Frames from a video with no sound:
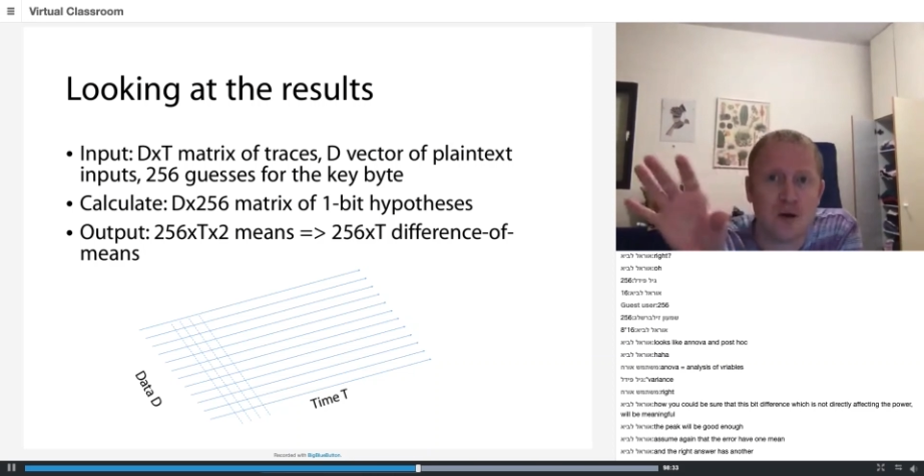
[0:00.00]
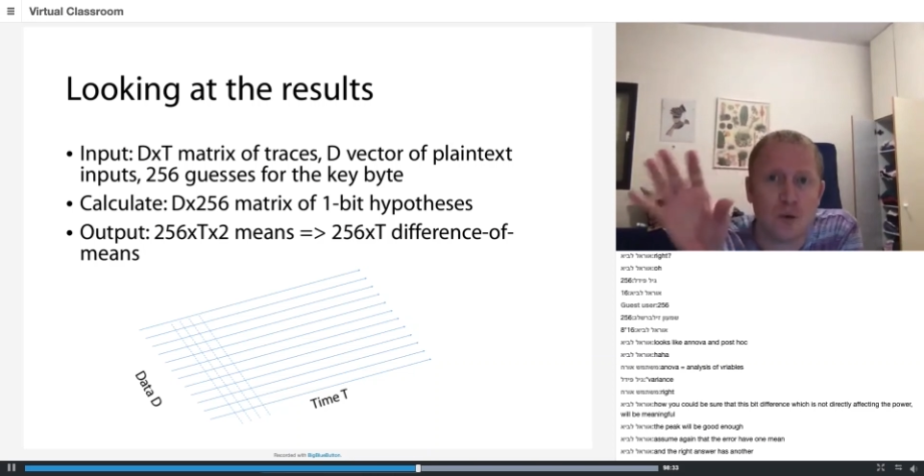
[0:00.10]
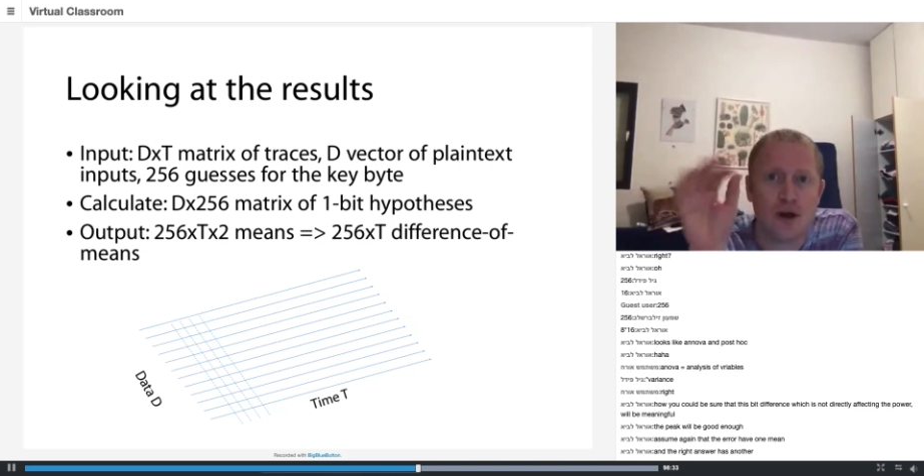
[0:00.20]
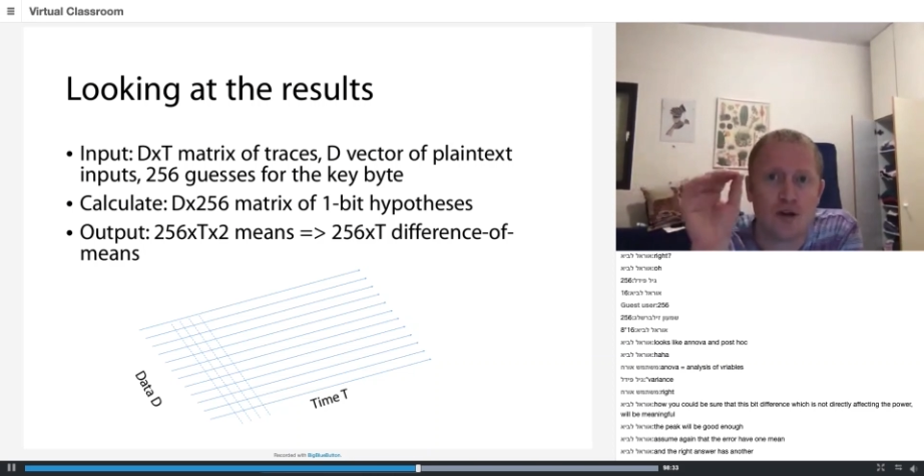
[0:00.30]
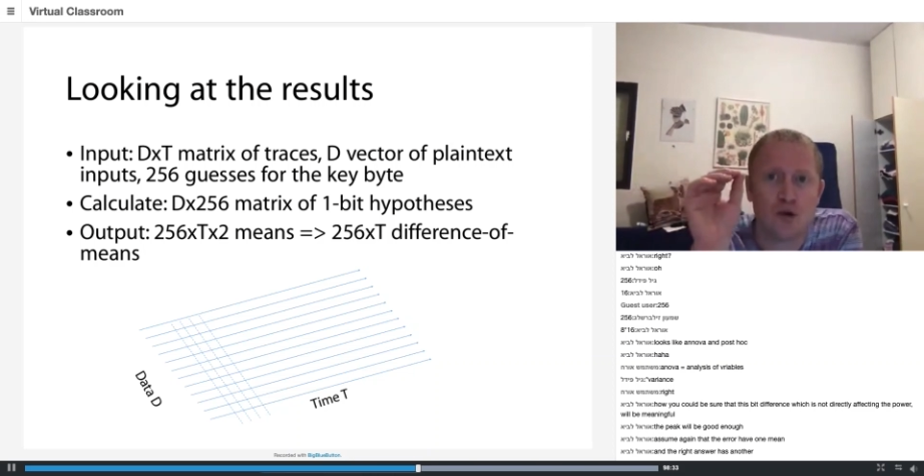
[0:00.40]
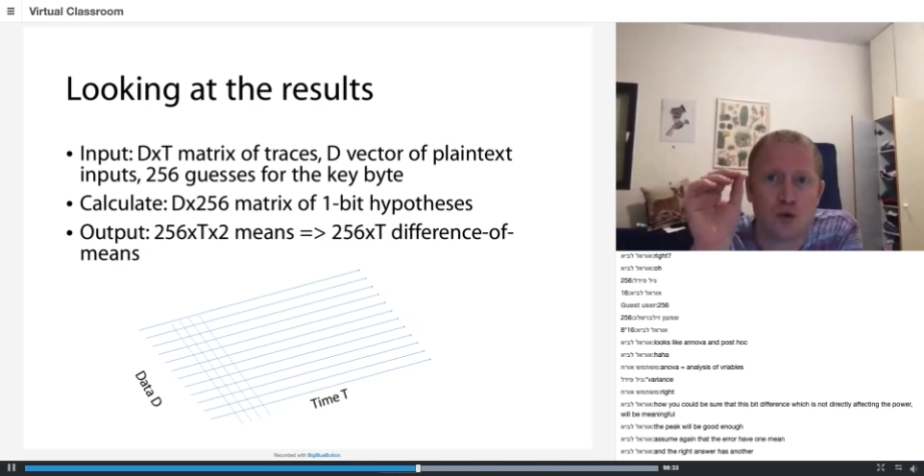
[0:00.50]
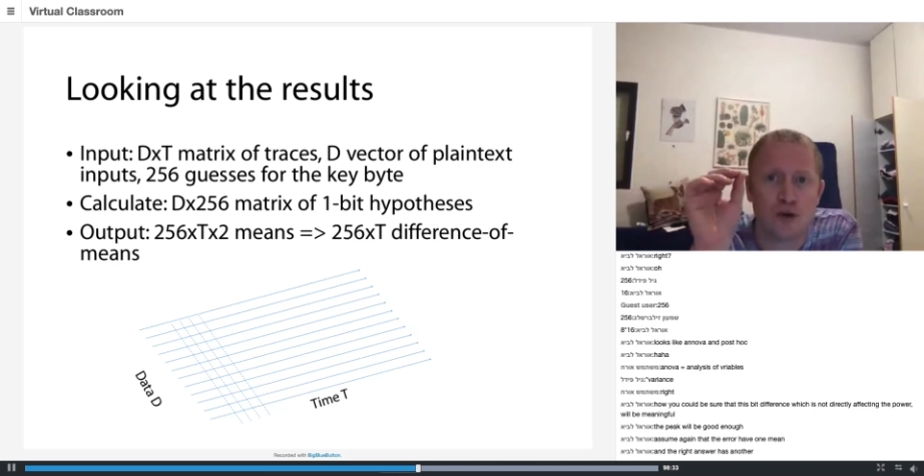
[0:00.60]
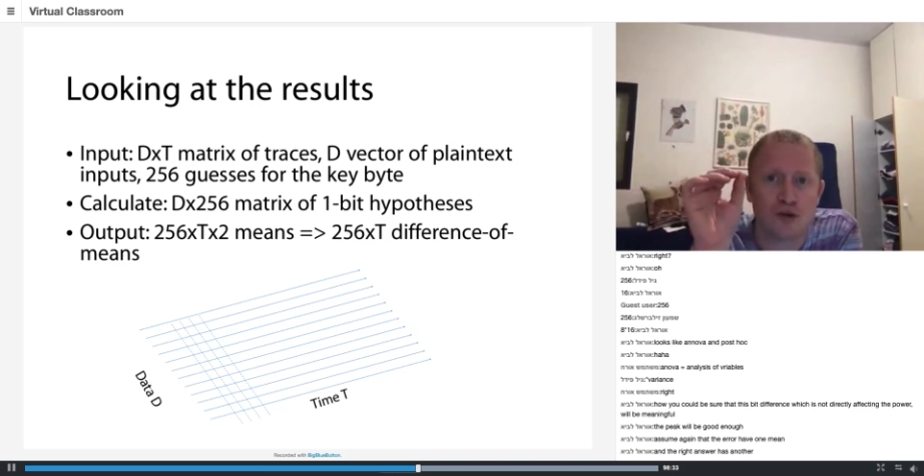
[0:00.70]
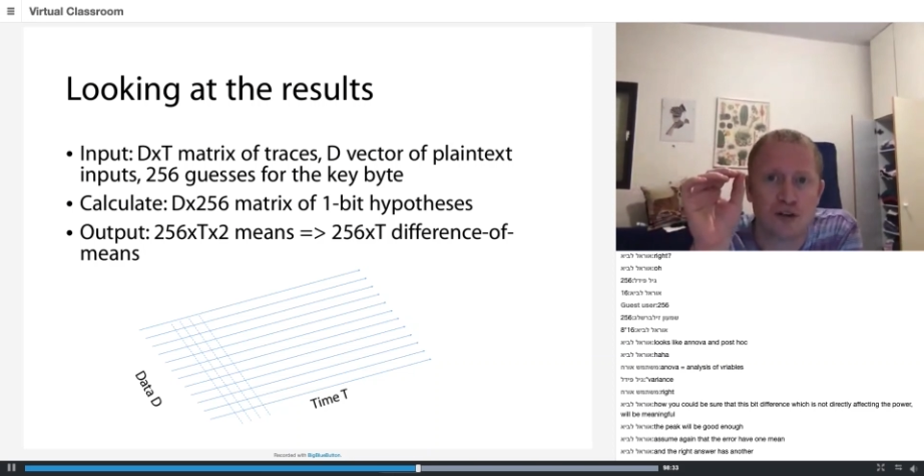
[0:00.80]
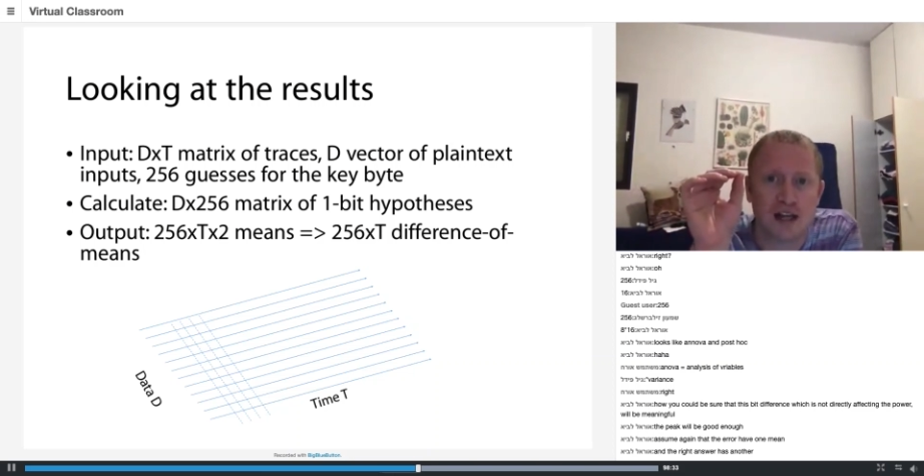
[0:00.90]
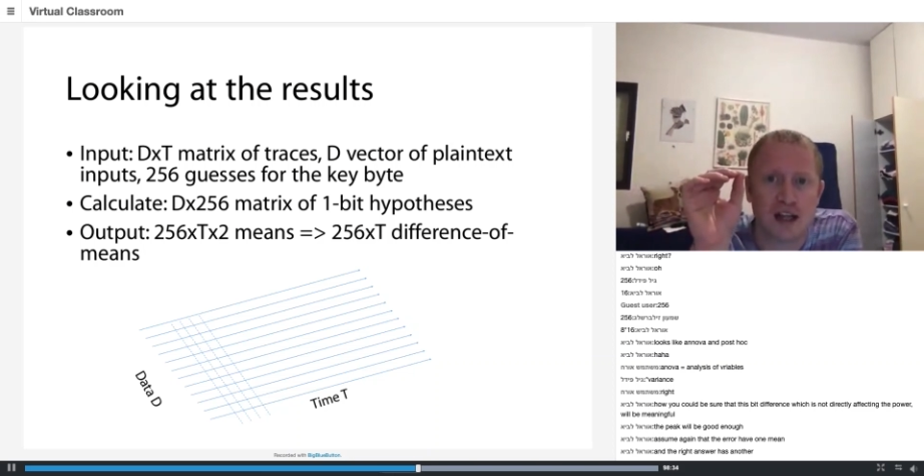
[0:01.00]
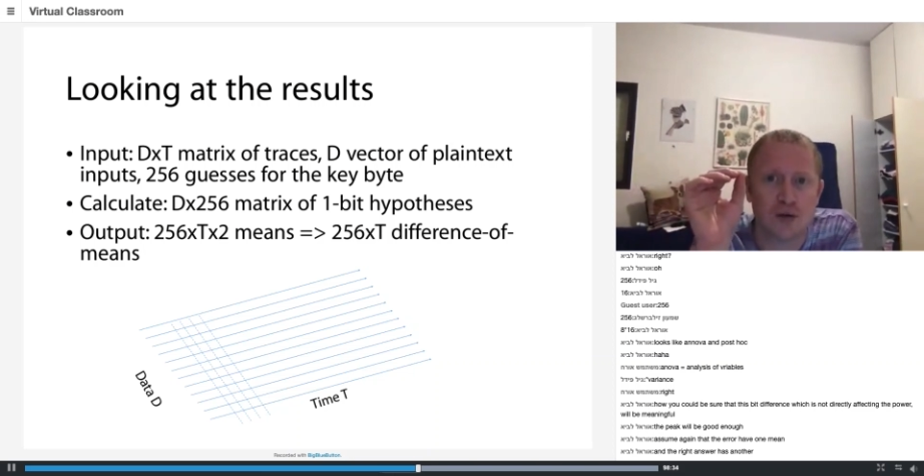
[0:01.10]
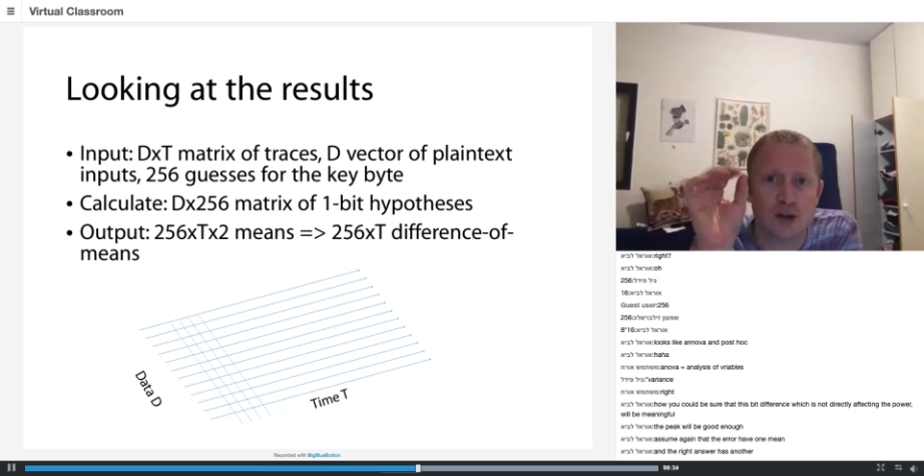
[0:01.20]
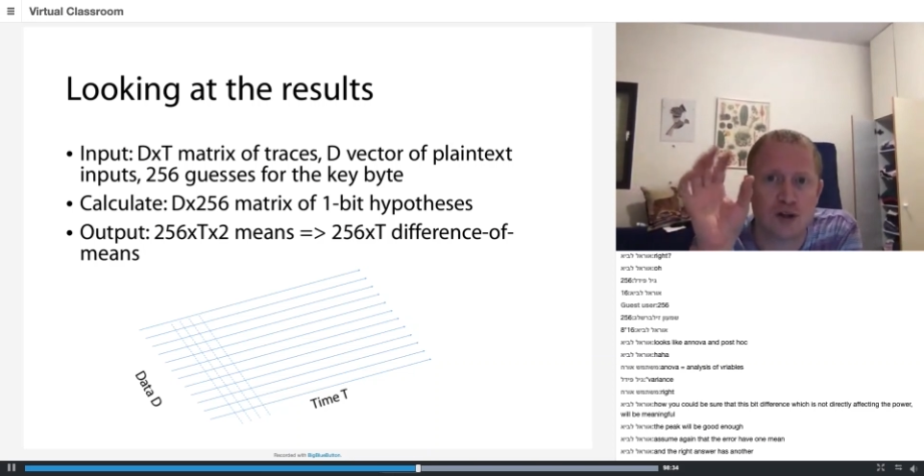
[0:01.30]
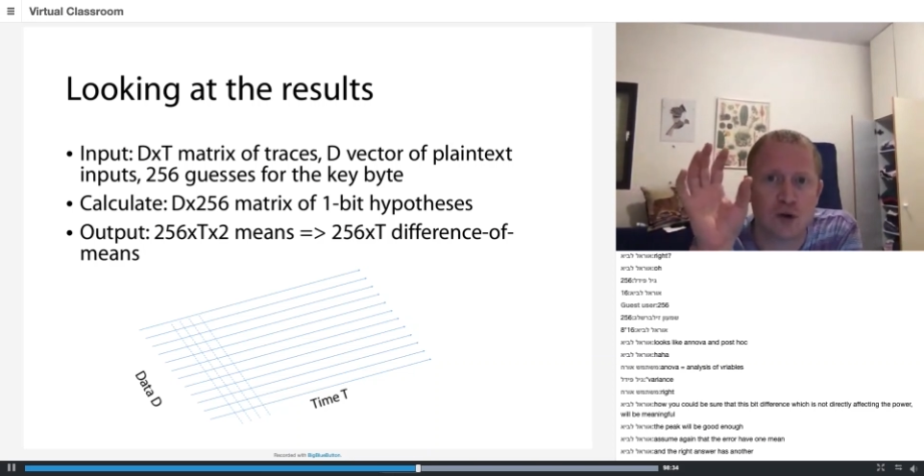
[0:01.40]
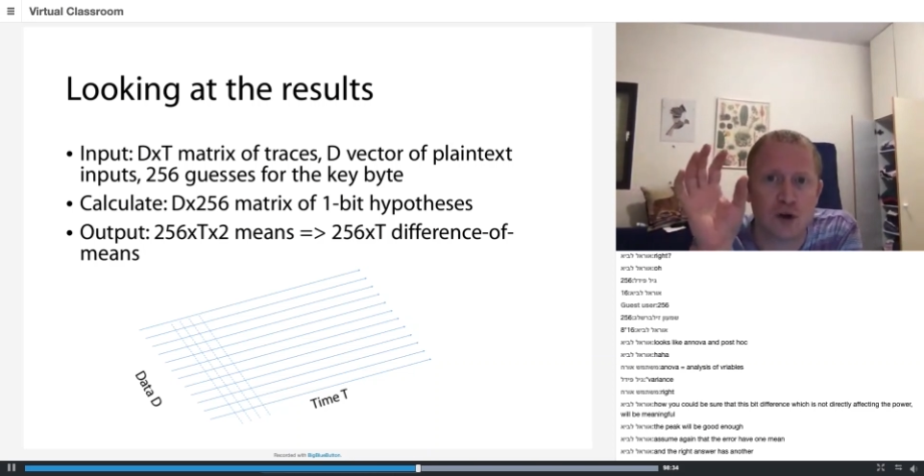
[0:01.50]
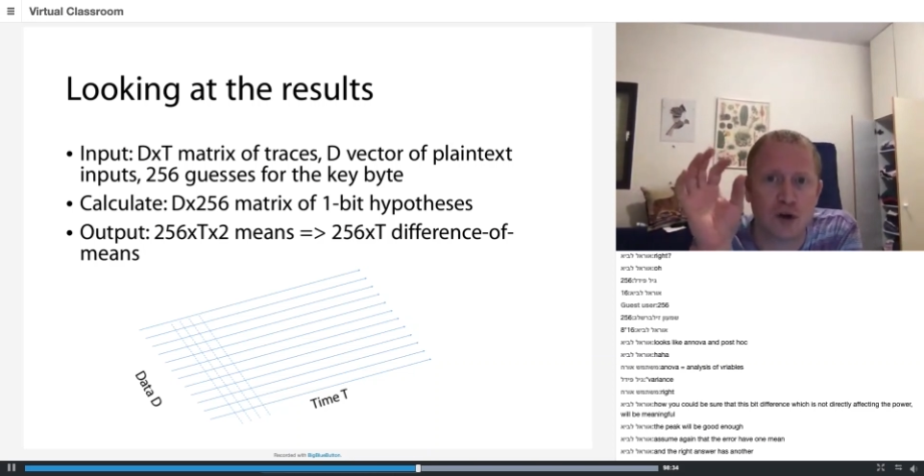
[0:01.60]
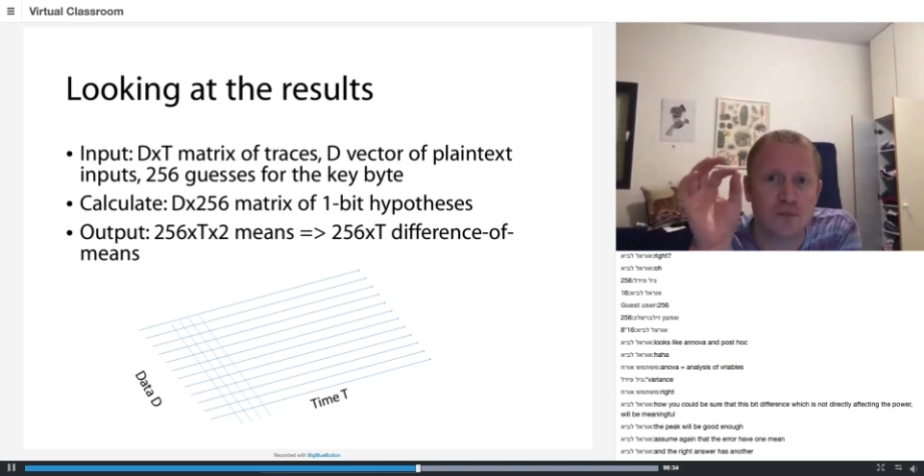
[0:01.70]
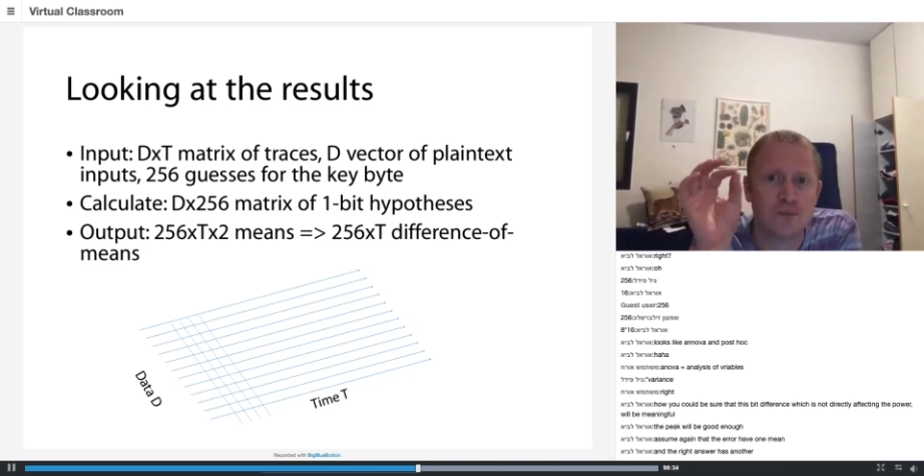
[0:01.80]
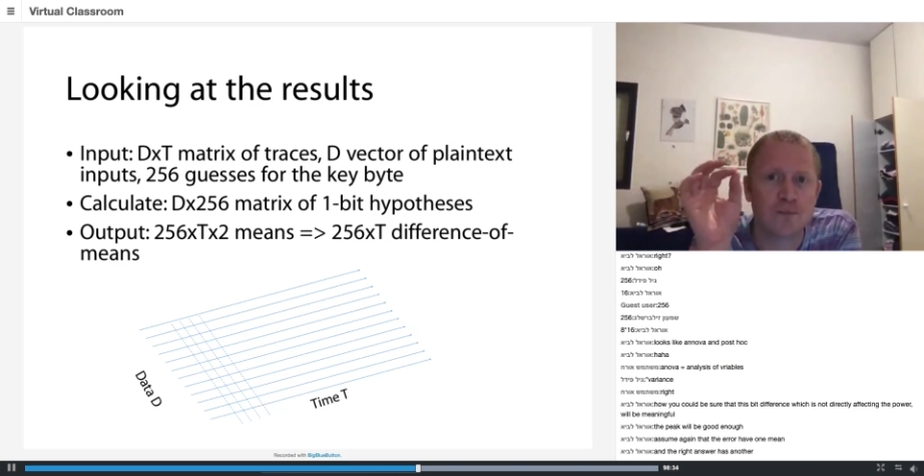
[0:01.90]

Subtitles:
way to understand what's going on.